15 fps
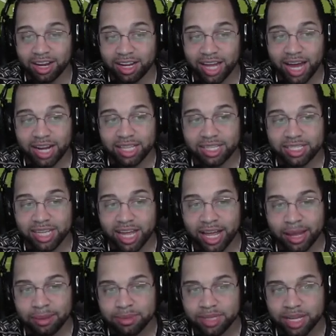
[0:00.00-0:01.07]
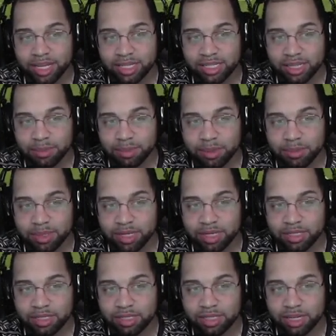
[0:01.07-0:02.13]
And a lot of the times it's simply
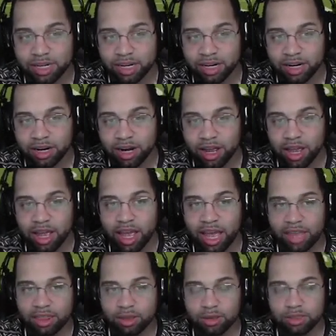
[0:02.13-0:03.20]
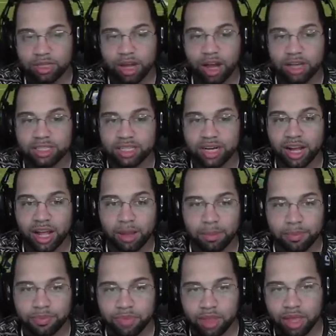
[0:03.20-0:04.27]
because they're sitting there and they'll toss it
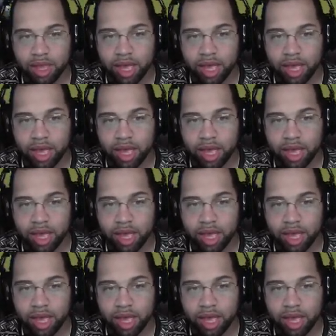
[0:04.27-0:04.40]
up,